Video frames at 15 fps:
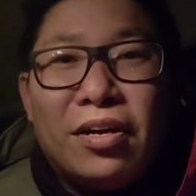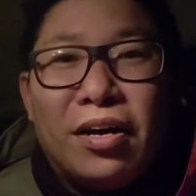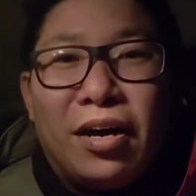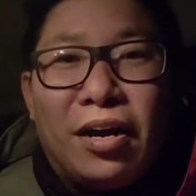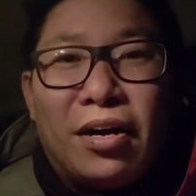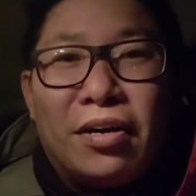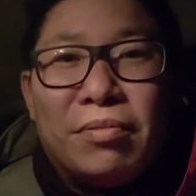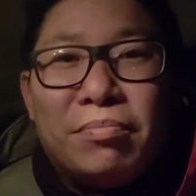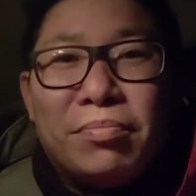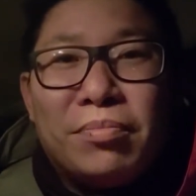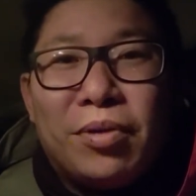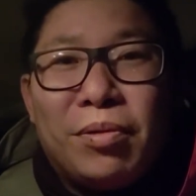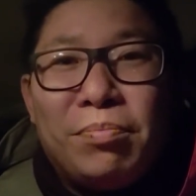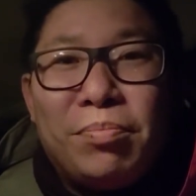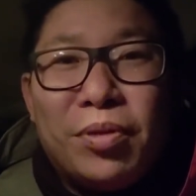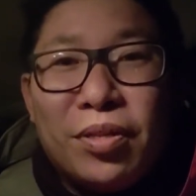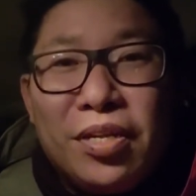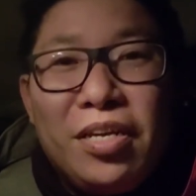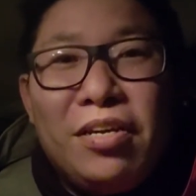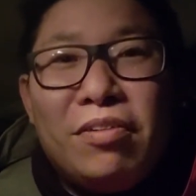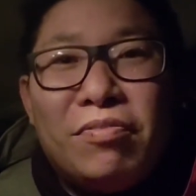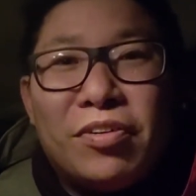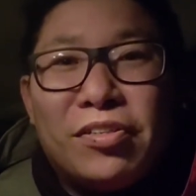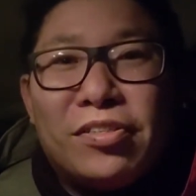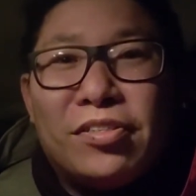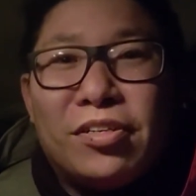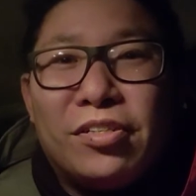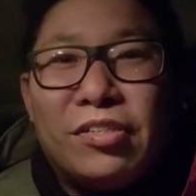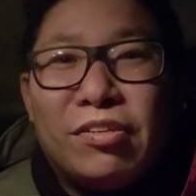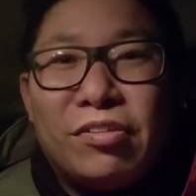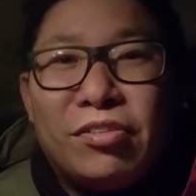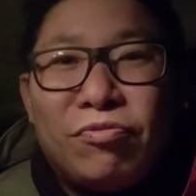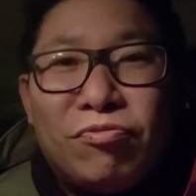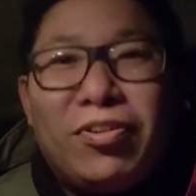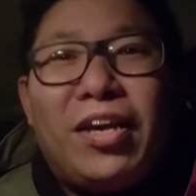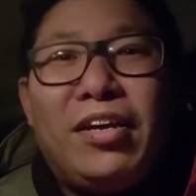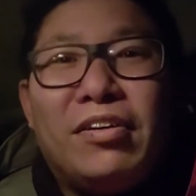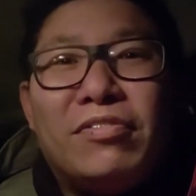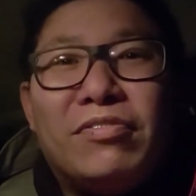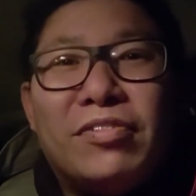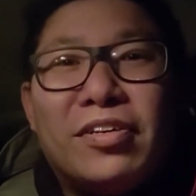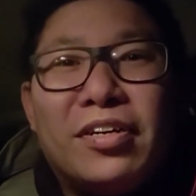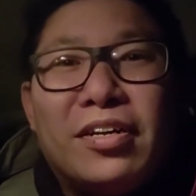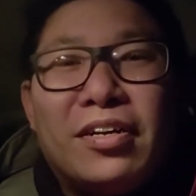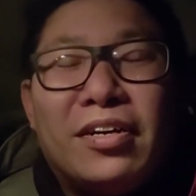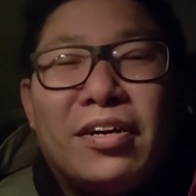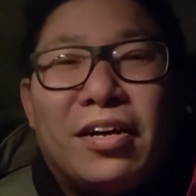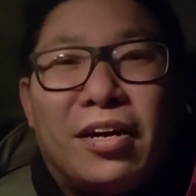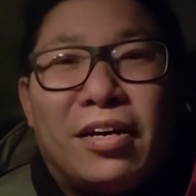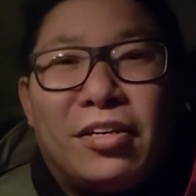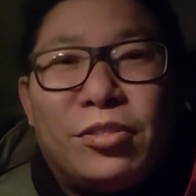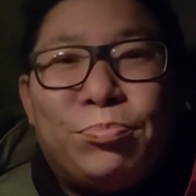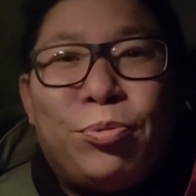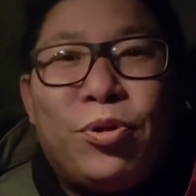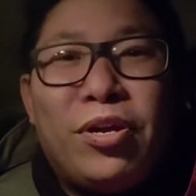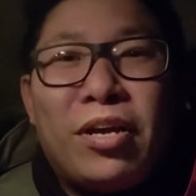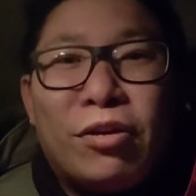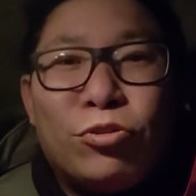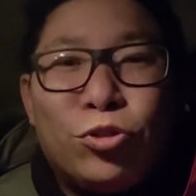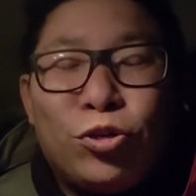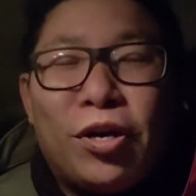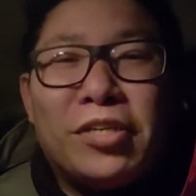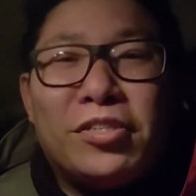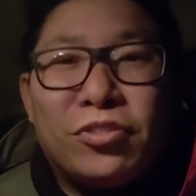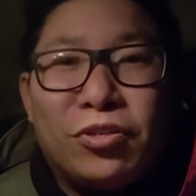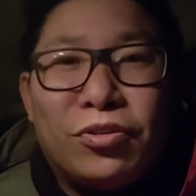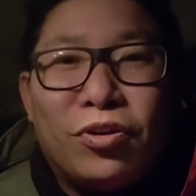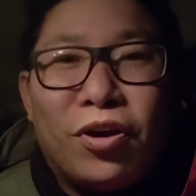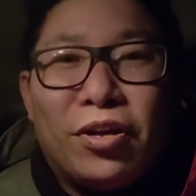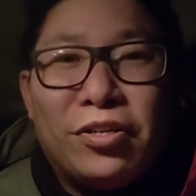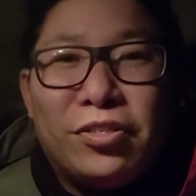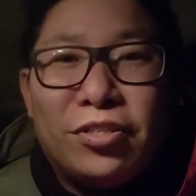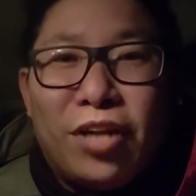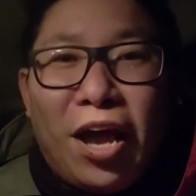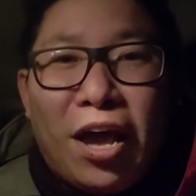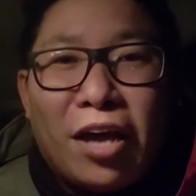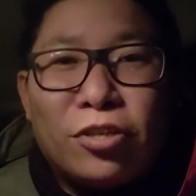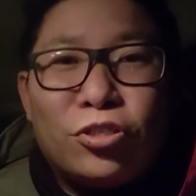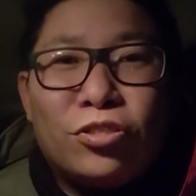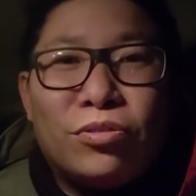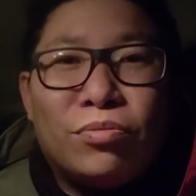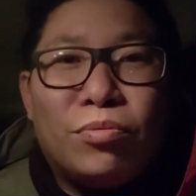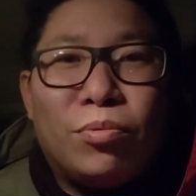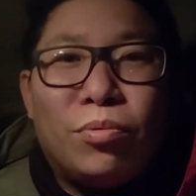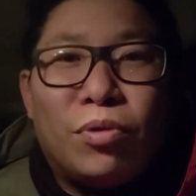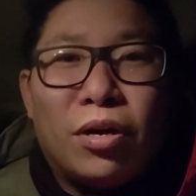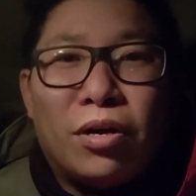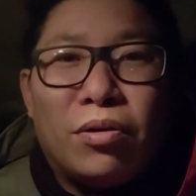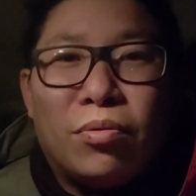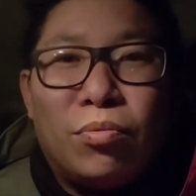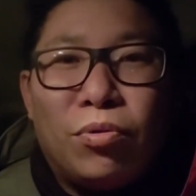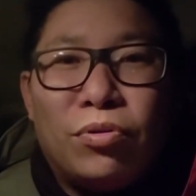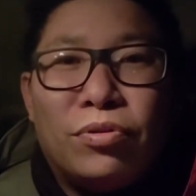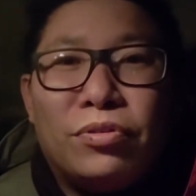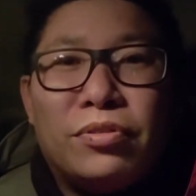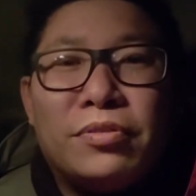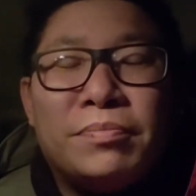Um, and believe, it's, it's, it's faith. Uh, it's putting our trust in God. It's an action uh, word.